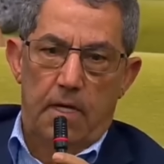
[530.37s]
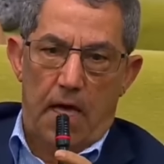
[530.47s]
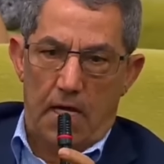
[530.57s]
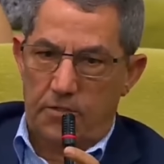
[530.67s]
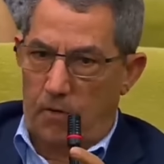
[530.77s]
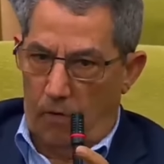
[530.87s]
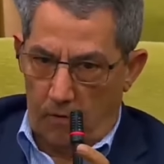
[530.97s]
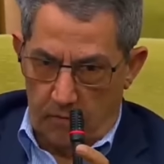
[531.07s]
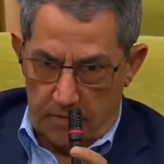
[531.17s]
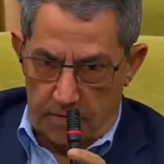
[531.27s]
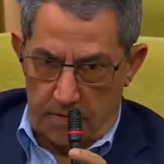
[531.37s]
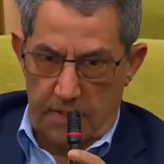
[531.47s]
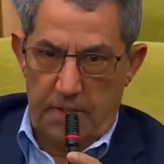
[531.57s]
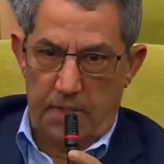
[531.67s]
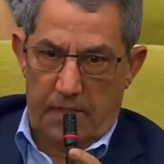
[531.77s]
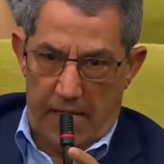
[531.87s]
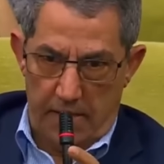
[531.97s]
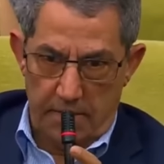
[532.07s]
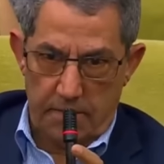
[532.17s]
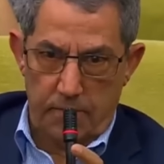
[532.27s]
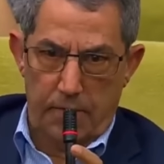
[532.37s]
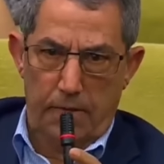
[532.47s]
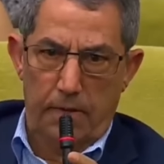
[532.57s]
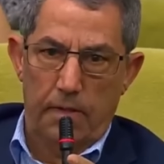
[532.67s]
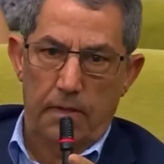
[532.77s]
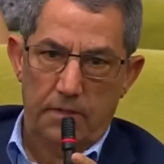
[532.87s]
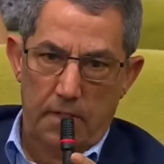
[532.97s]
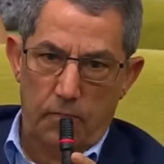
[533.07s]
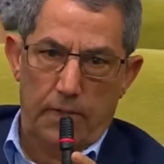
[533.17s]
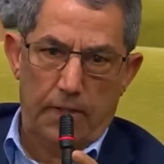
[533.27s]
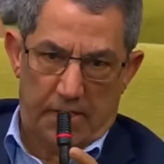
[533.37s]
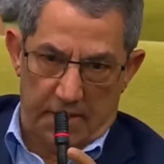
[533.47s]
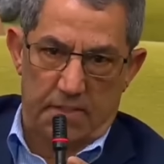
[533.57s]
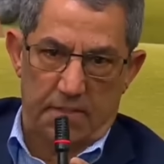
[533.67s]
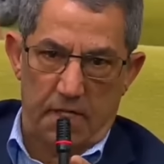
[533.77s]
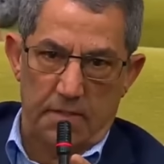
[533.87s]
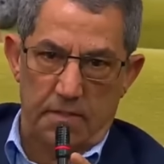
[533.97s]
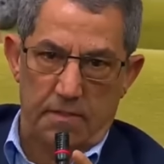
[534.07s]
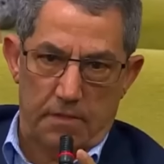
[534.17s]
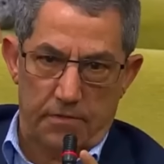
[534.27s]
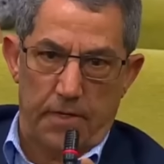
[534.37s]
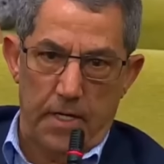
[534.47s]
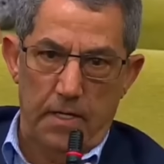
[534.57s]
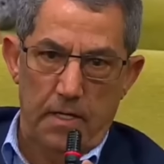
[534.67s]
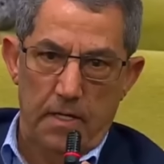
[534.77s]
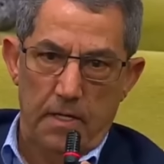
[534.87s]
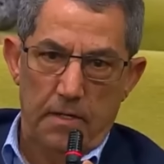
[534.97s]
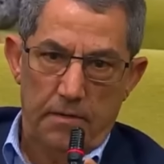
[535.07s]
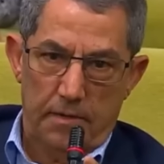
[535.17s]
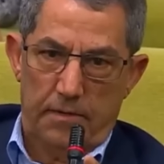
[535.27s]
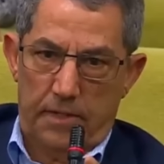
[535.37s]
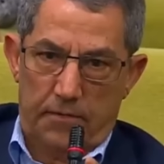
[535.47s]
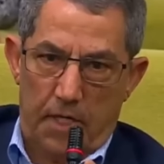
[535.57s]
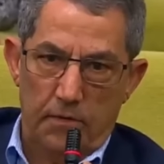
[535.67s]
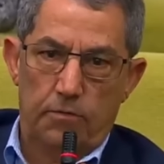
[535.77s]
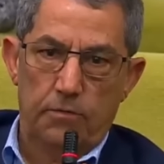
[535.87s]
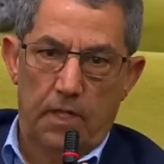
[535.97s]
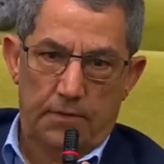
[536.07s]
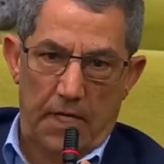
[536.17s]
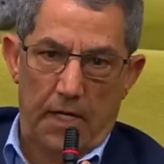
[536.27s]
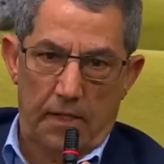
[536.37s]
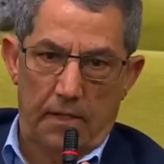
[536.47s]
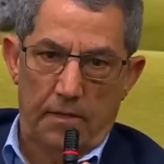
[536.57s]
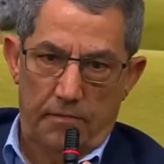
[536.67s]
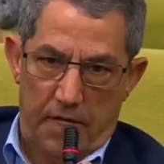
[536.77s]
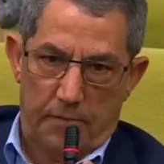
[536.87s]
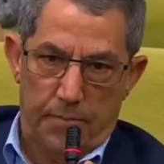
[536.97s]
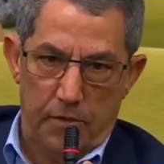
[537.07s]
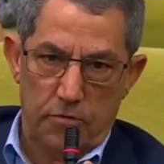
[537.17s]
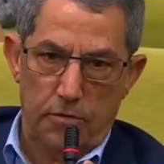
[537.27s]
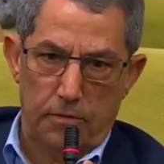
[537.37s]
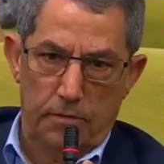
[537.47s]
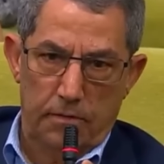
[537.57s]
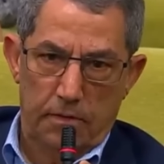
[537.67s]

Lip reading: as always the case when someone criticizes Israel, then they try to attack that person